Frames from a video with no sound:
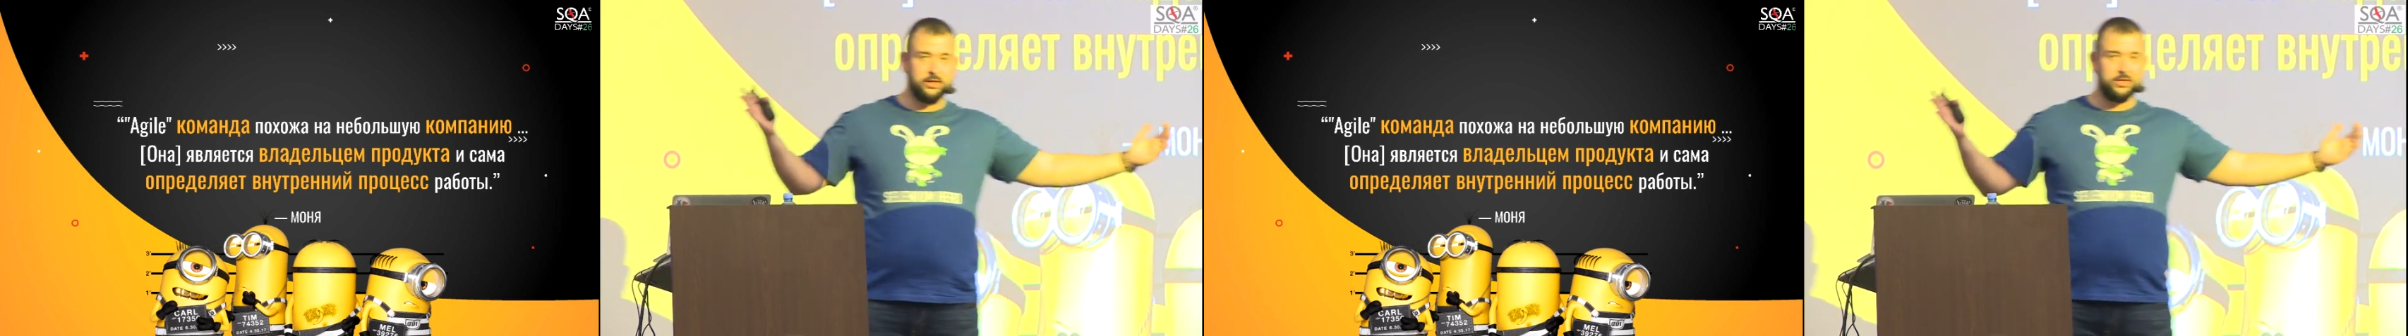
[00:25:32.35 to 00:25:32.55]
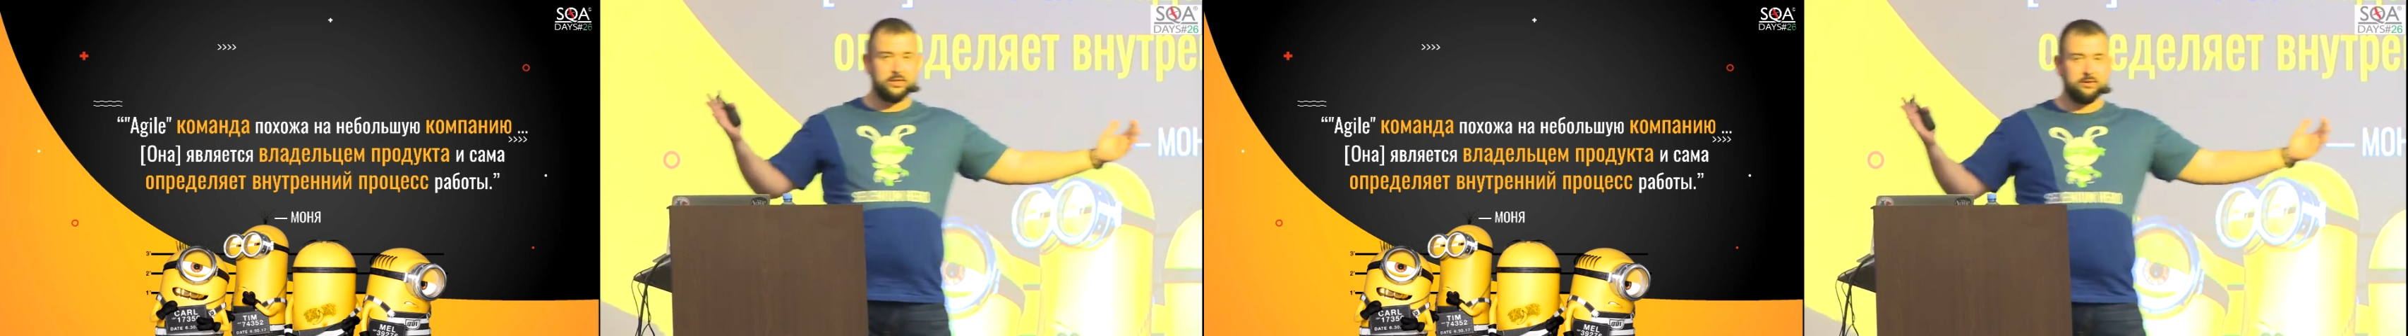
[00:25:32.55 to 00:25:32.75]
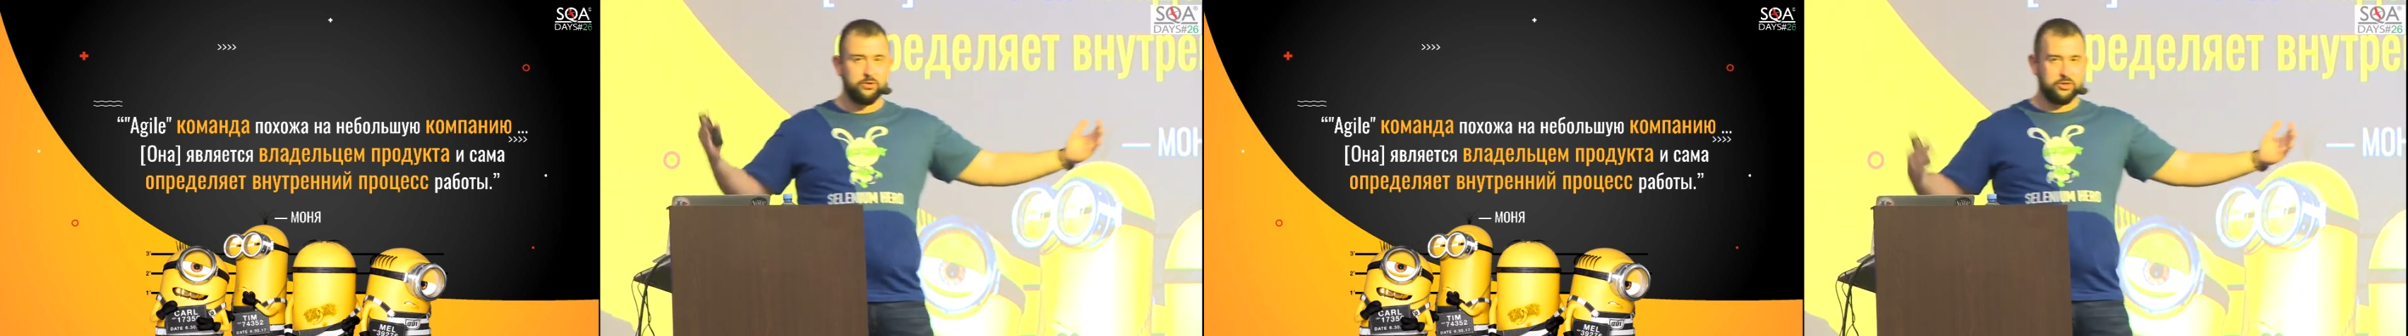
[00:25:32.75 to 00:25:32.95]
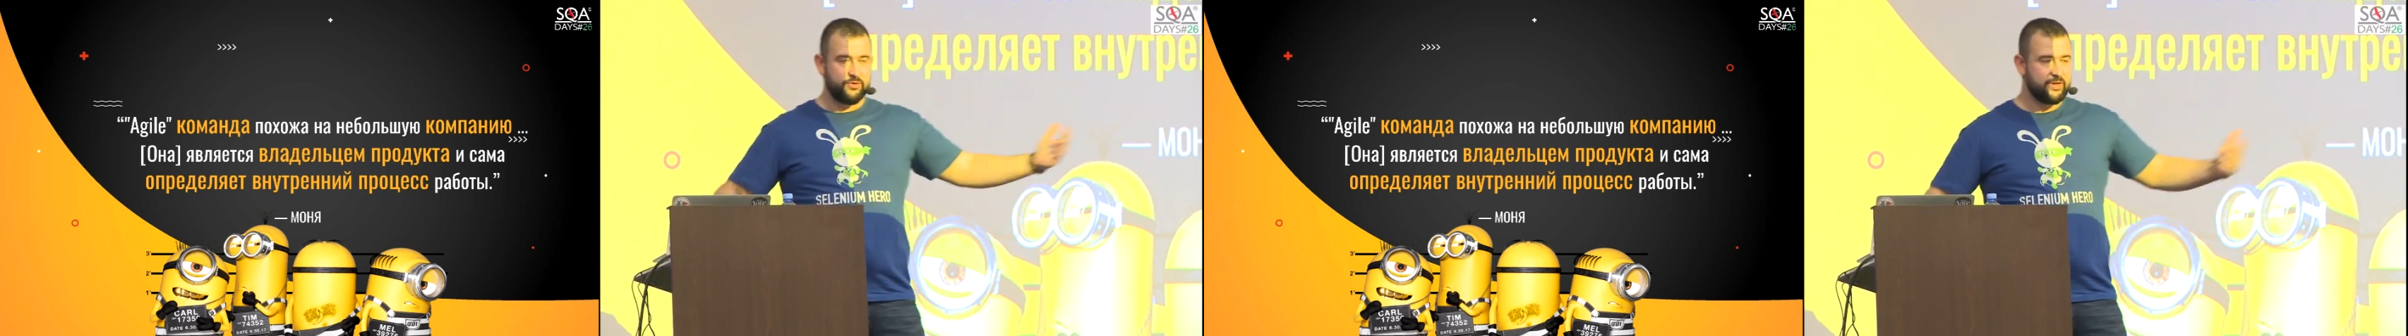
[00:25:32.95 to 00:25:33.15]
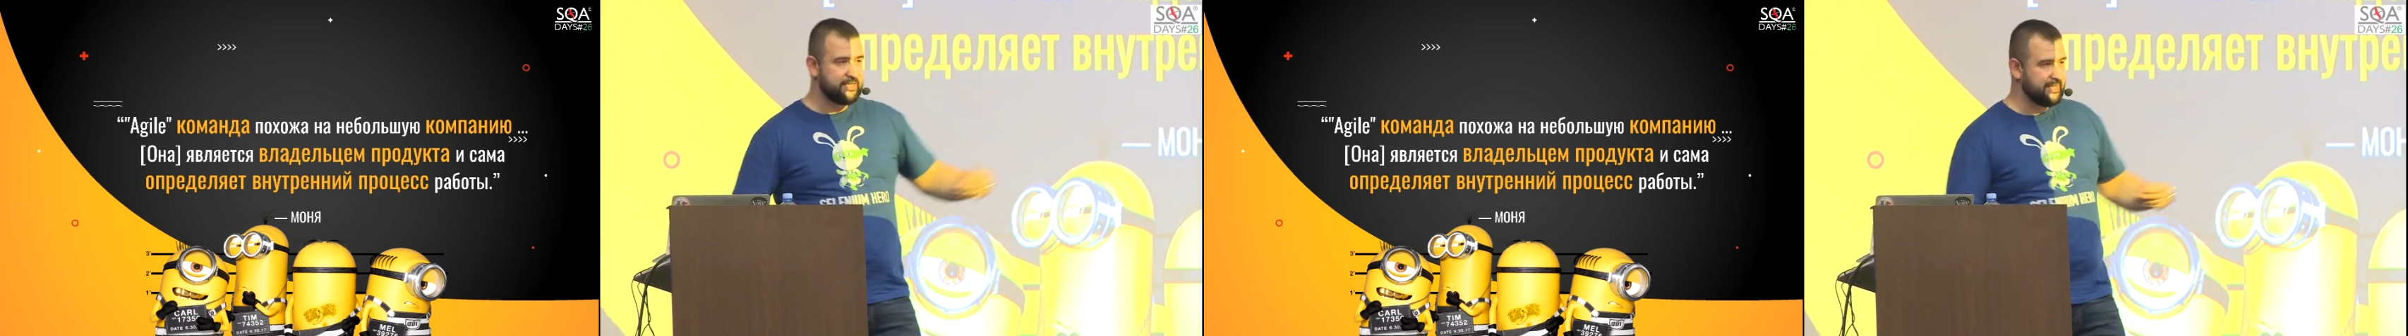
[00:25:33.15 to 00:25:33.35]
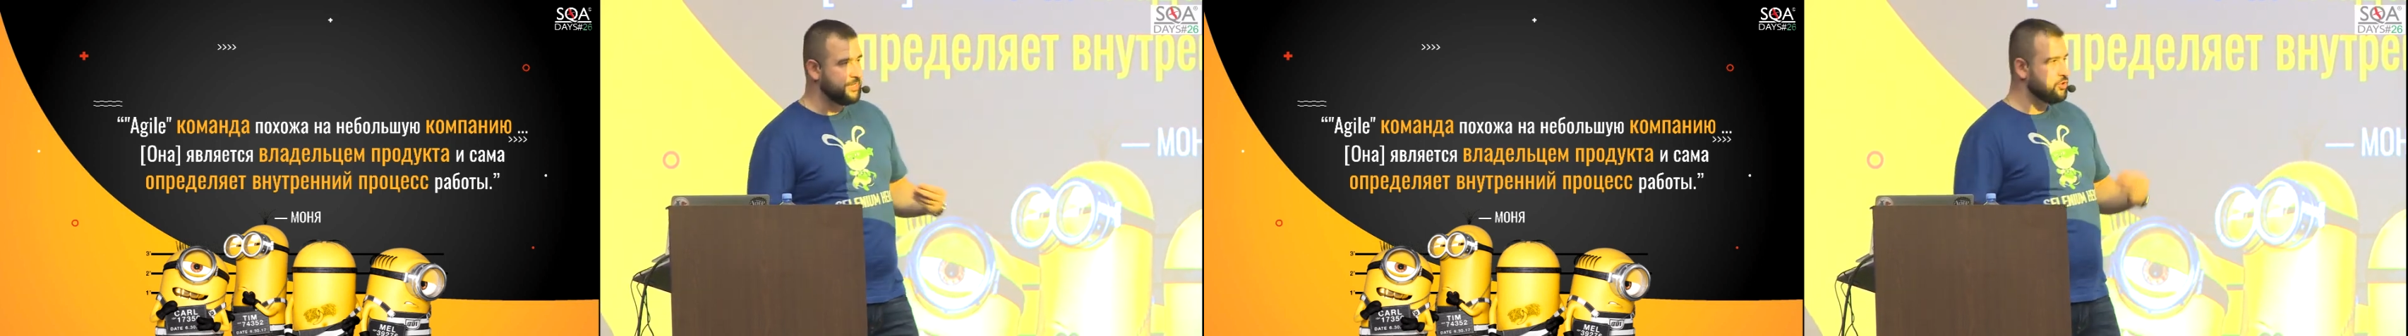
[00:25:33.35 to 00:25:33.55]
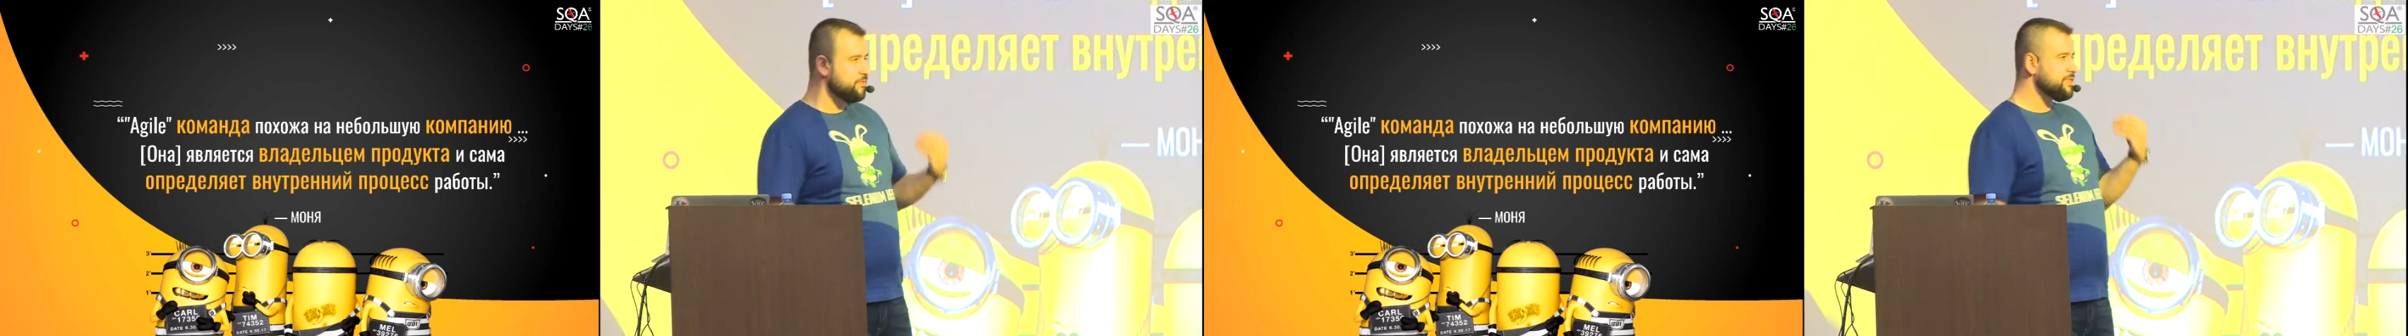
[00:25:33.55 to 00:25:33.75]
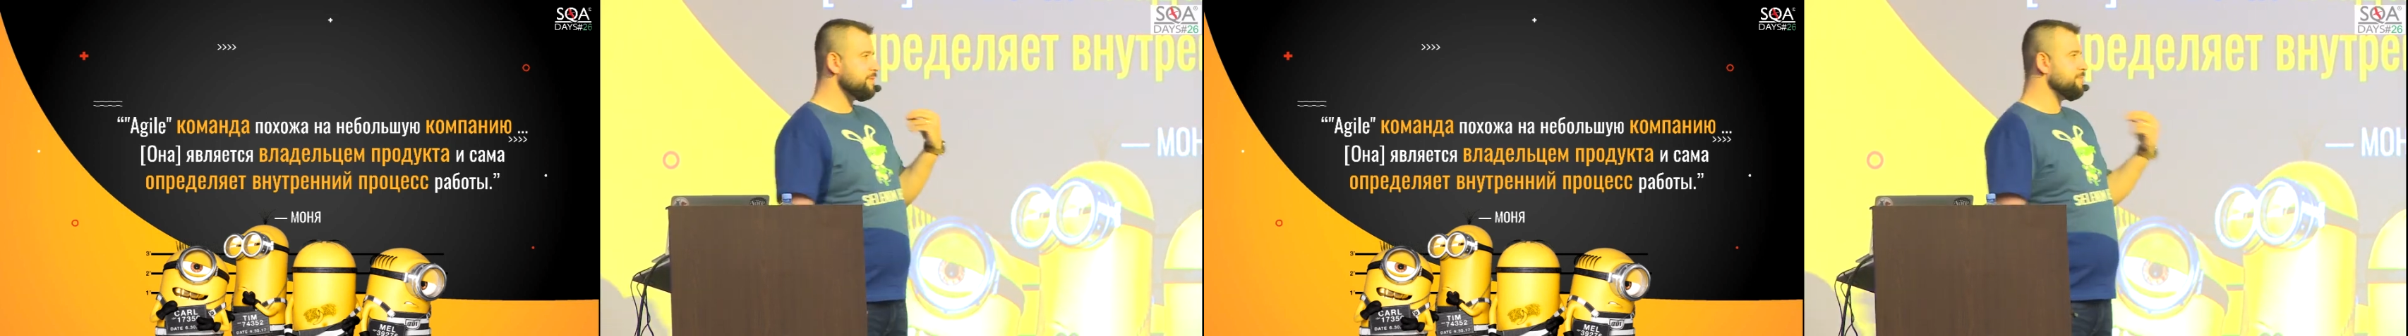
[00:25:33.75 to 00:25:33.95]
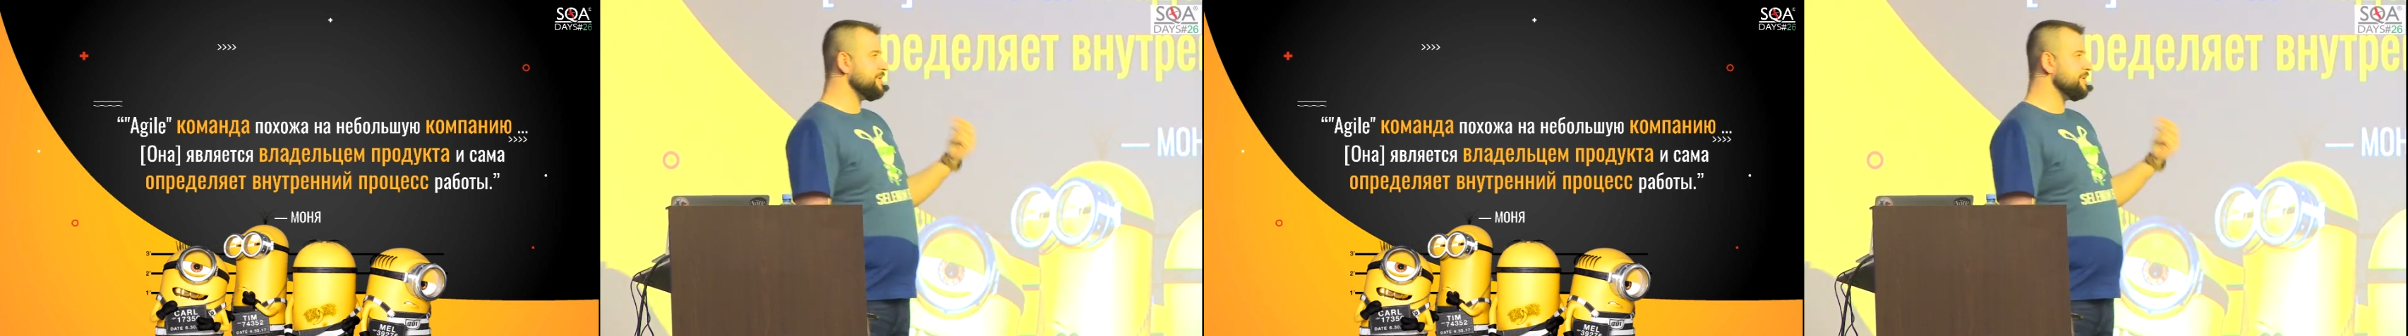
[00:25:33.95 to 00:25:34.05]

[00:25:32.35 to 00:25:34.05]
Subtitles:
There are companies where there are more